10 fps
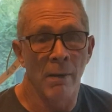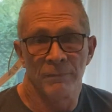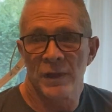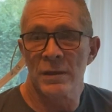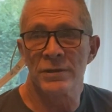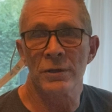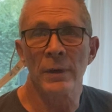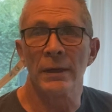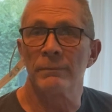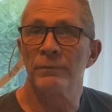then do
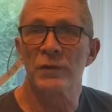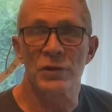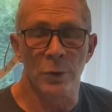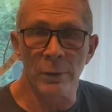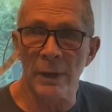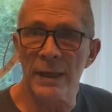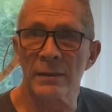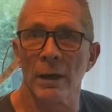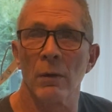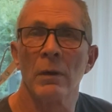it. Do it right
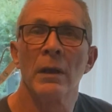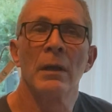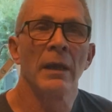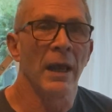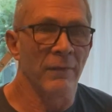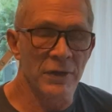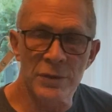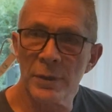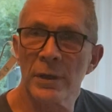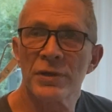though. Every
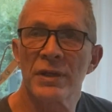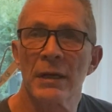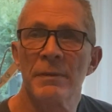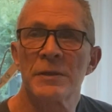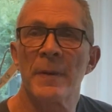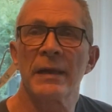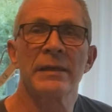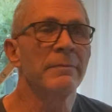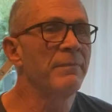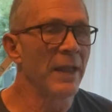2 years get them
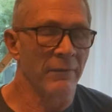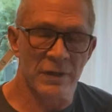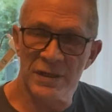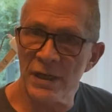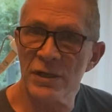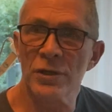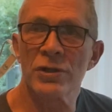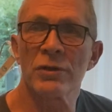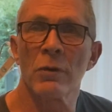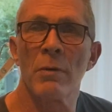inspected. Every 6
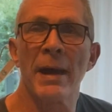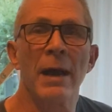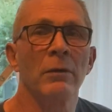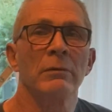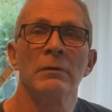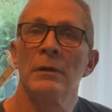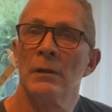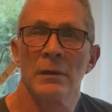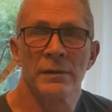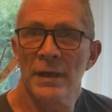years throw them out.
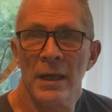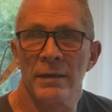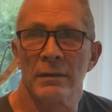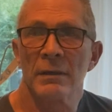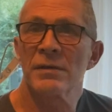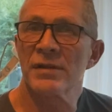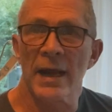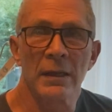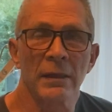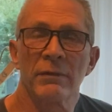Done.
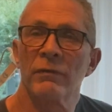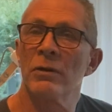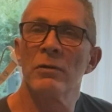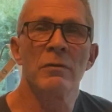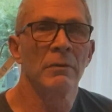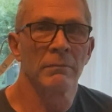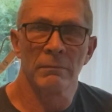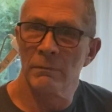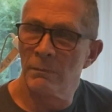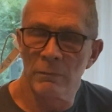Cycle it through.
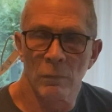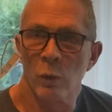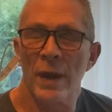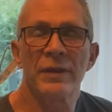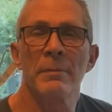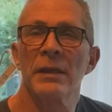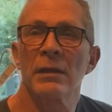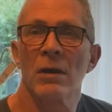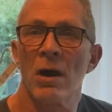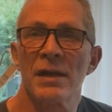Rent them at
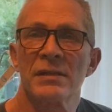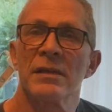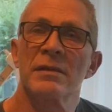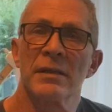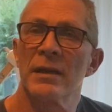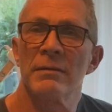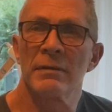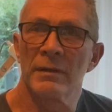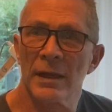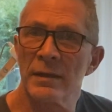the cost that
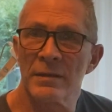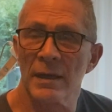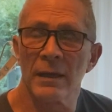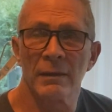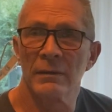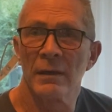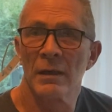the